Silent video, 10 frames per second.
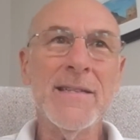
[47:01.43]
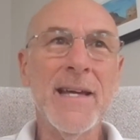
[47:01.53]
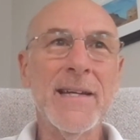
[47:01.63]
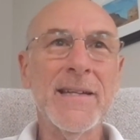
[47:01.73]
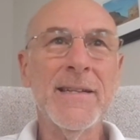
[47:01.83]

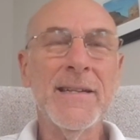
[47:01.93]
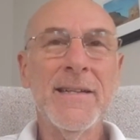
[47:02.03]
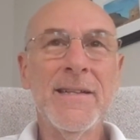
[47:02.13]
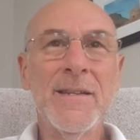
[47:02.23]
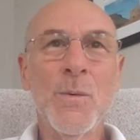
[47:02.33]
like
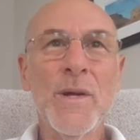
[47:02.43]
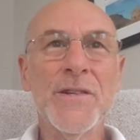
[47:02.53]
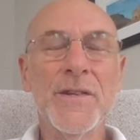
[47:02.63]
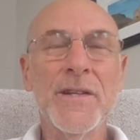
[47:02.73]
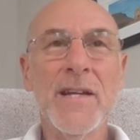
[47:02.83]
the
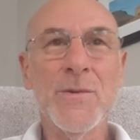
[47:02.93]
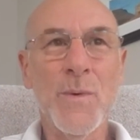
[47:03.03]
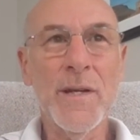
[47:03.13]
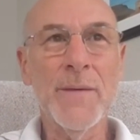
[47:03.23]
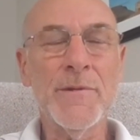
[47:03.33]
Wizard Gus
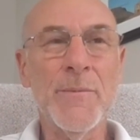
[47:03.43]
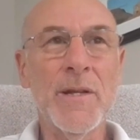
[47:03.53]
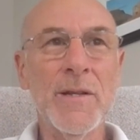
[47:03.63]
Williams, and we